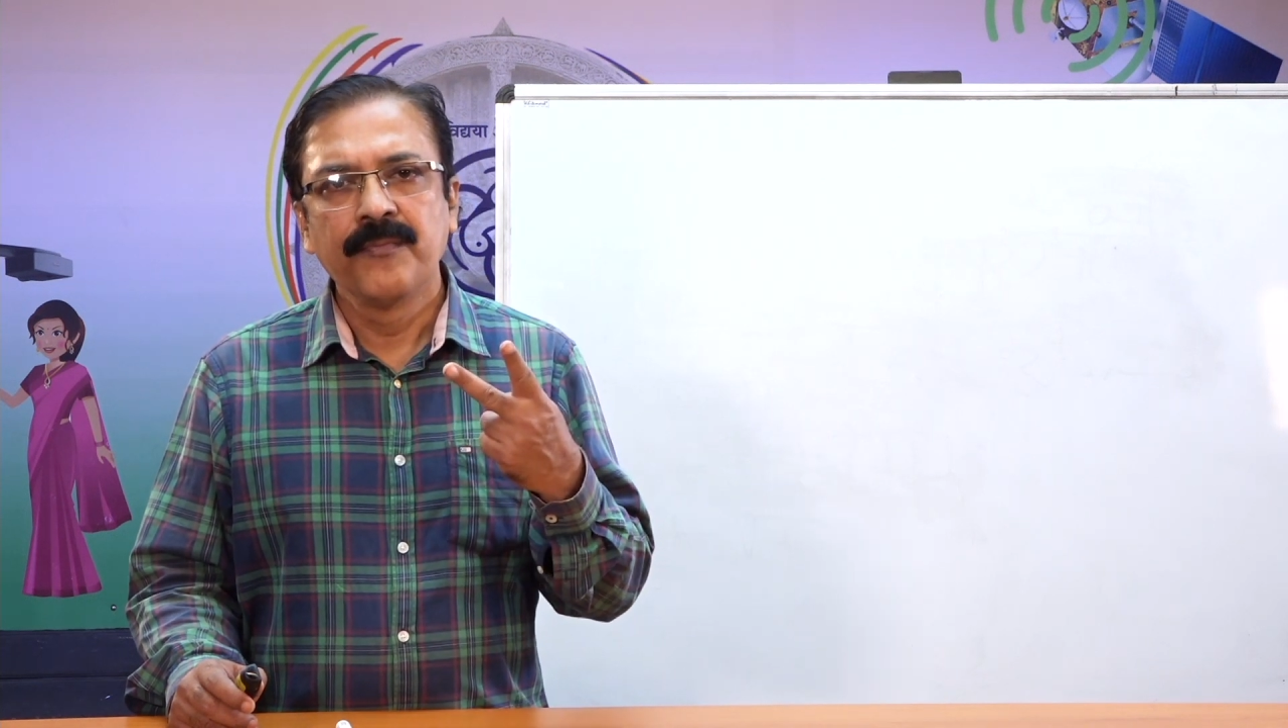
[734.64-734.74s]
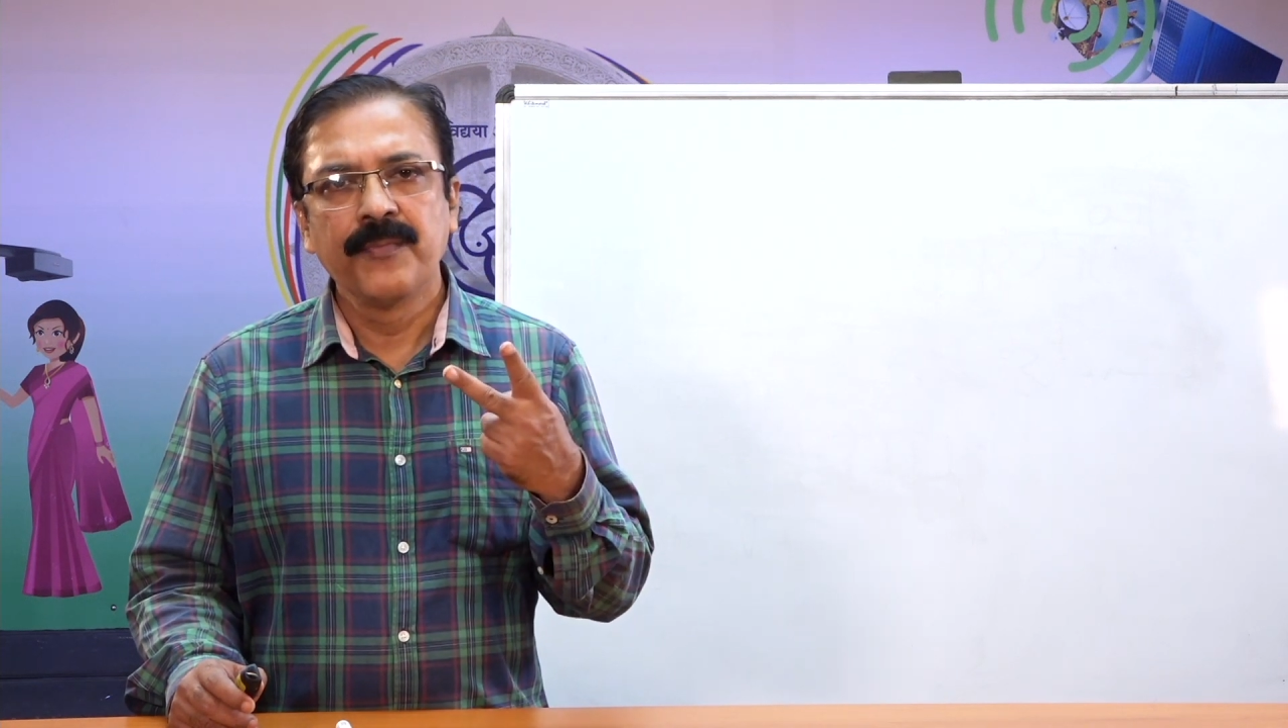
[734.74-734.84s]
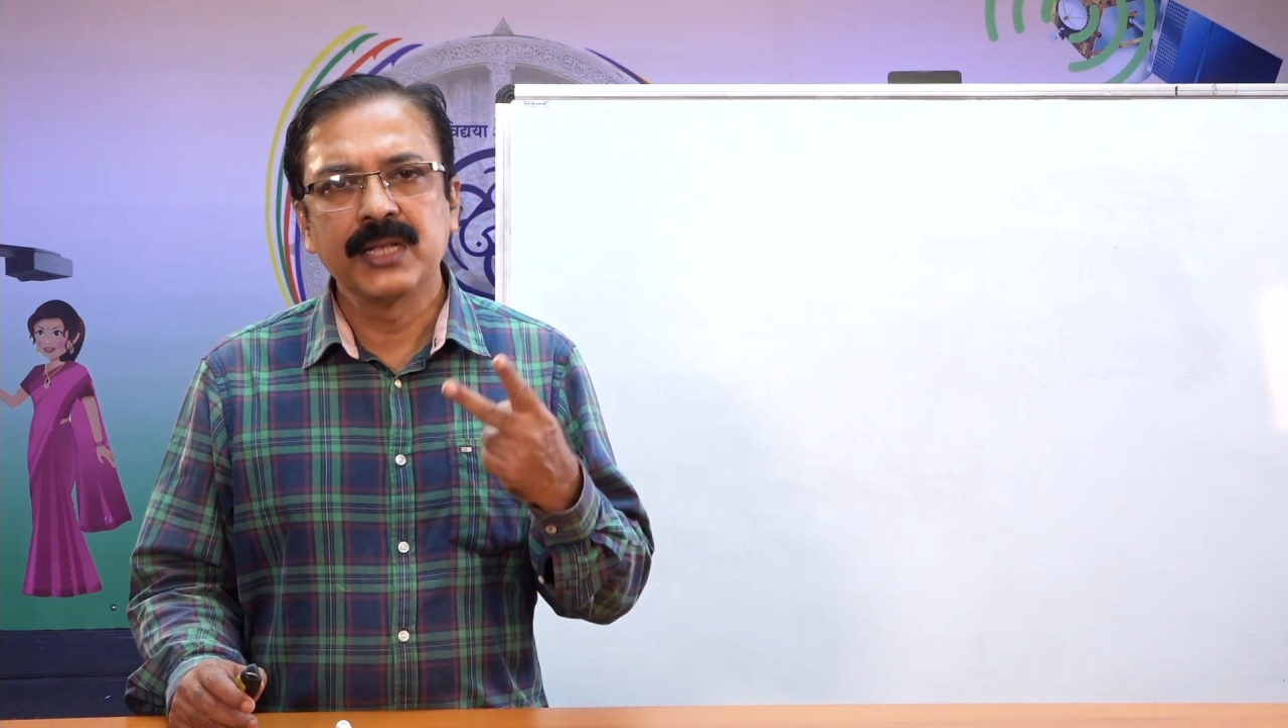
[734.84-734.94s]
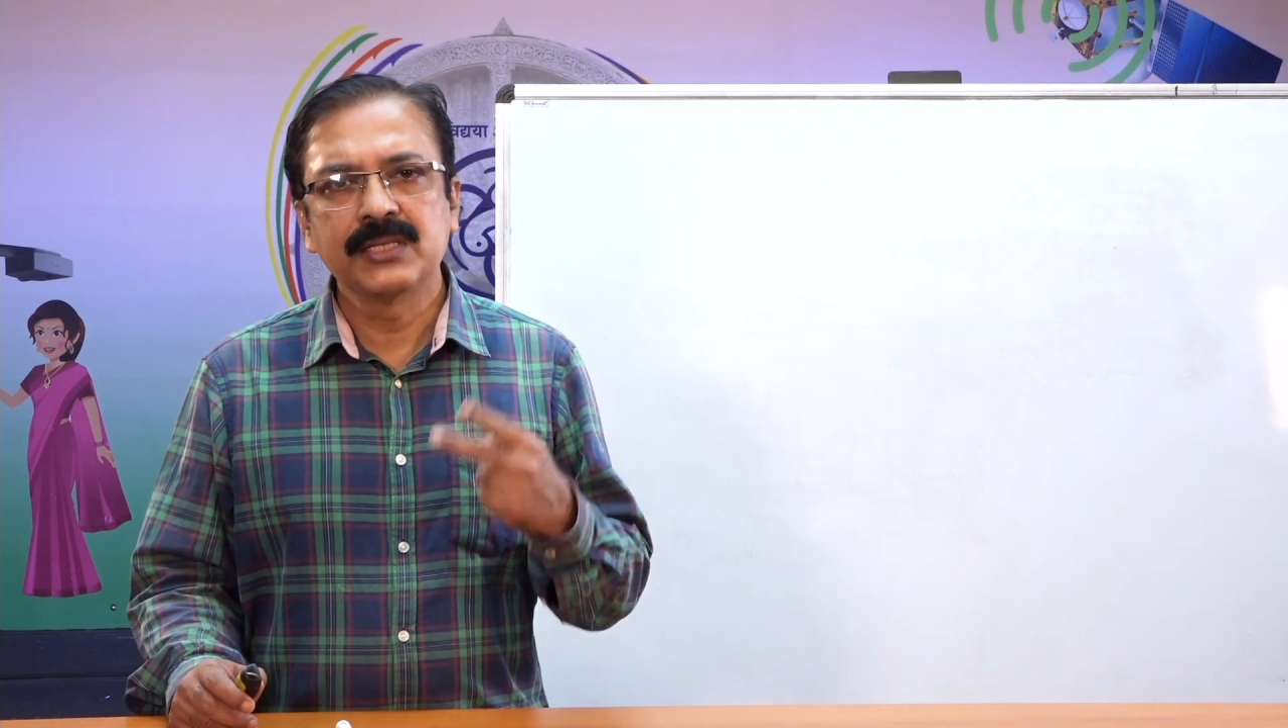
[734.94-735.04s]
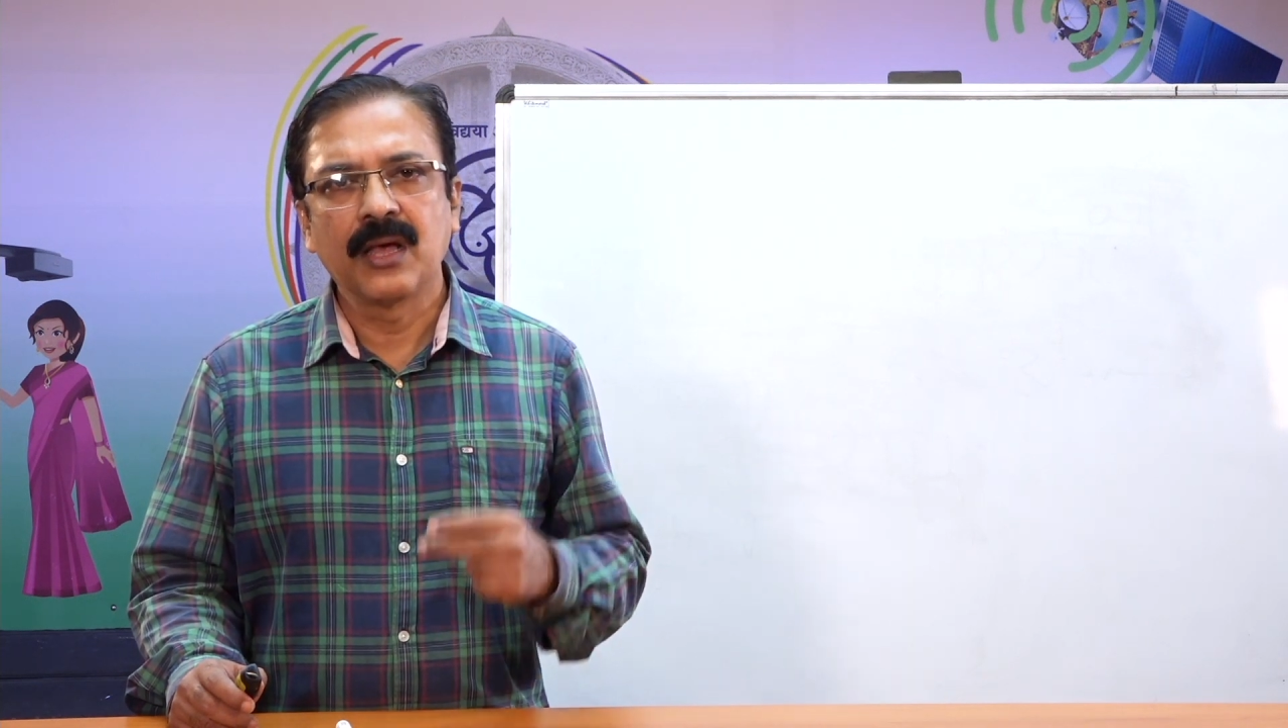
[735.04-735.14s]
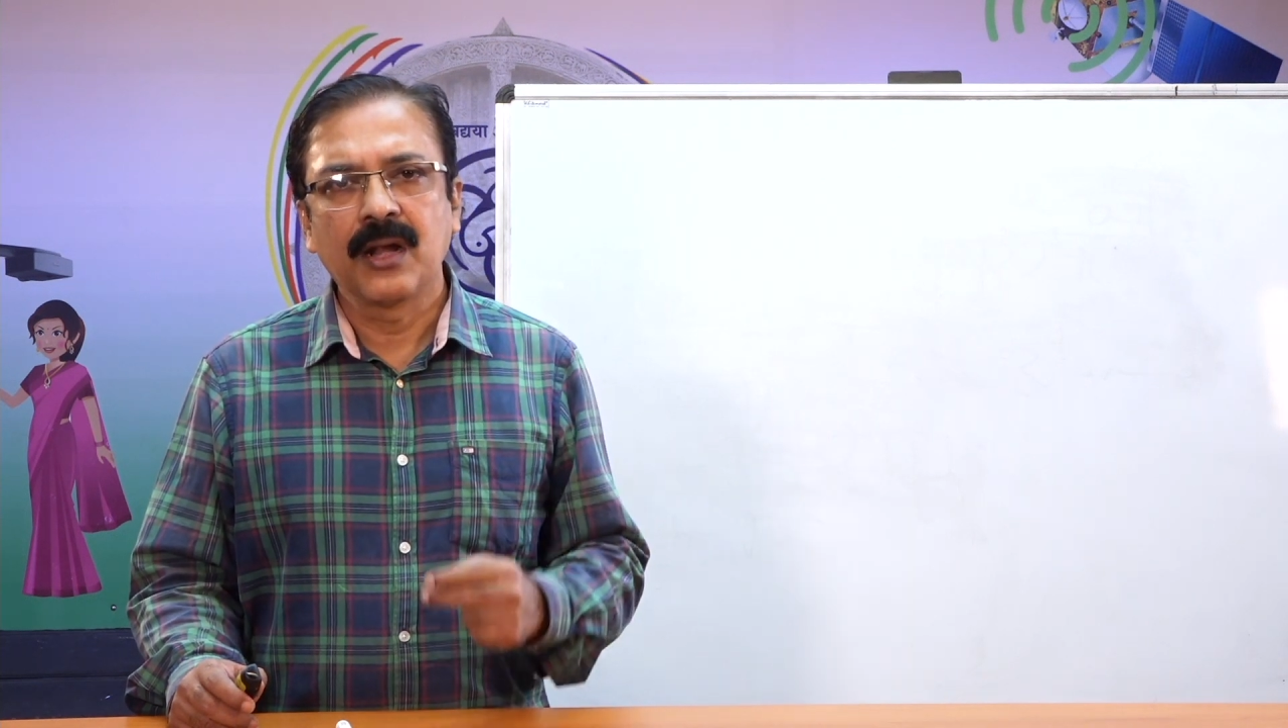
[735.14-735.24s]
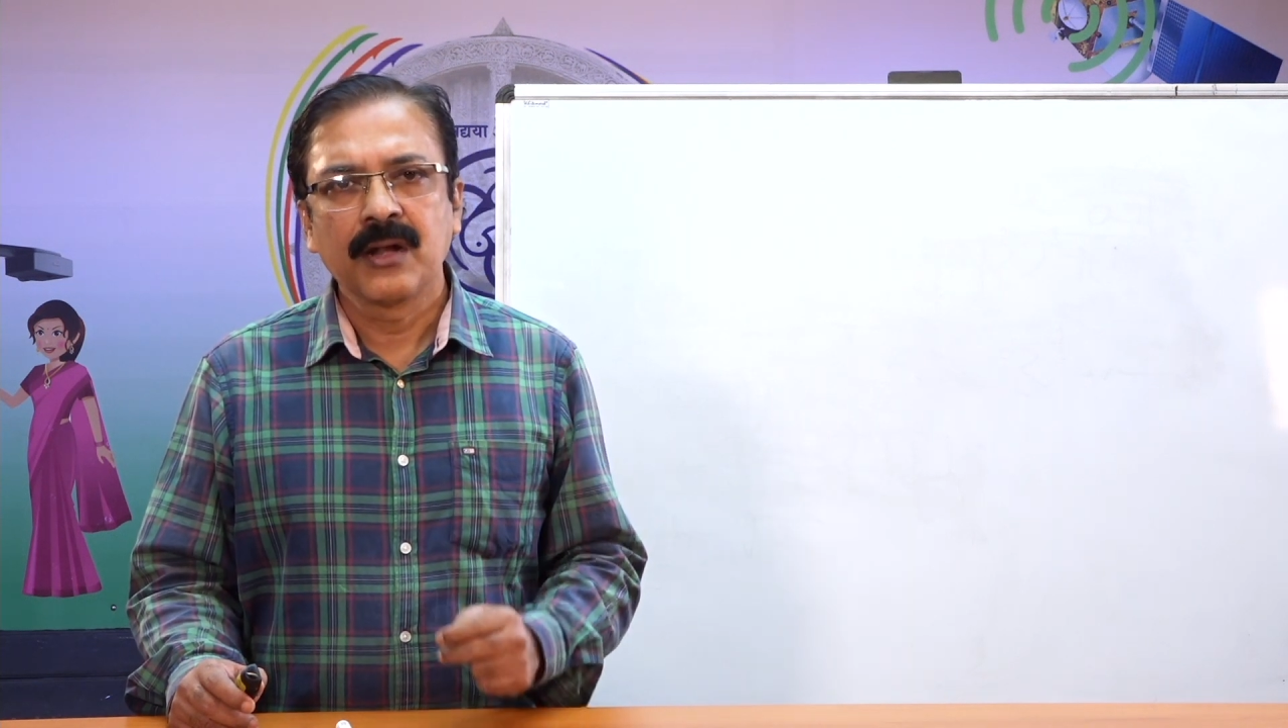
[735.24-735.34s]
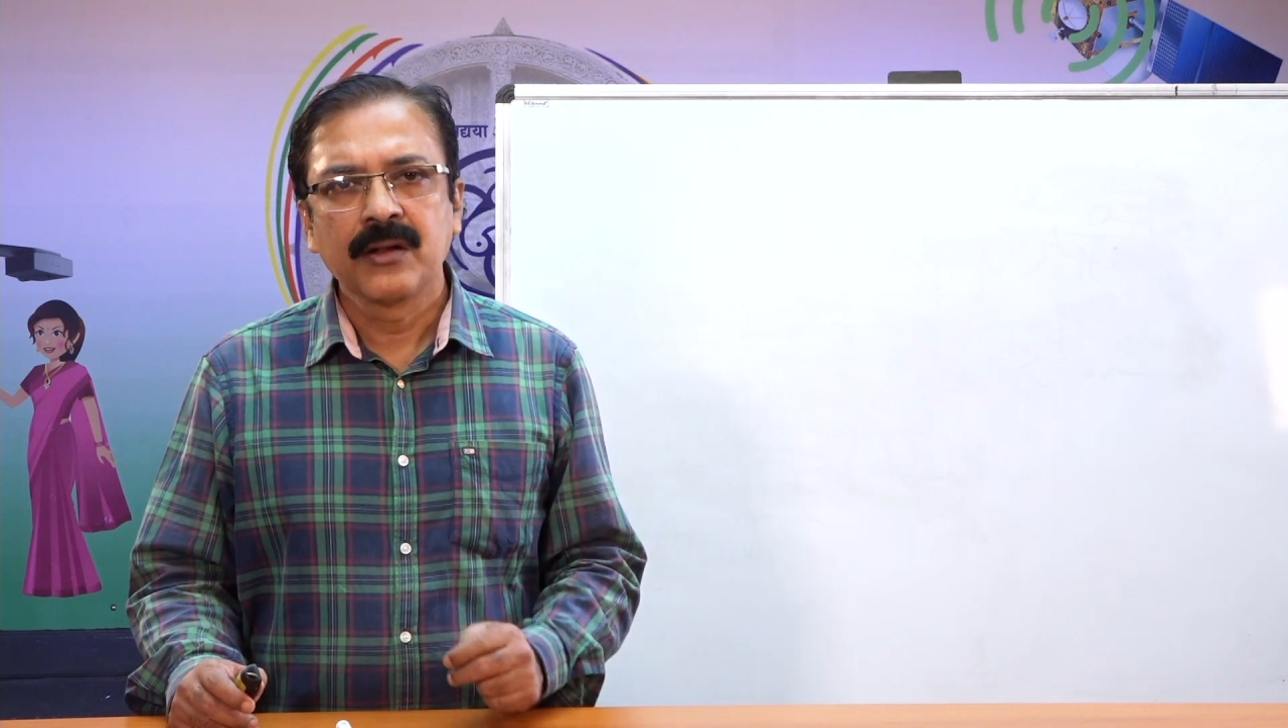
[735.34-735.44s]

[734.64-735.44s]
measure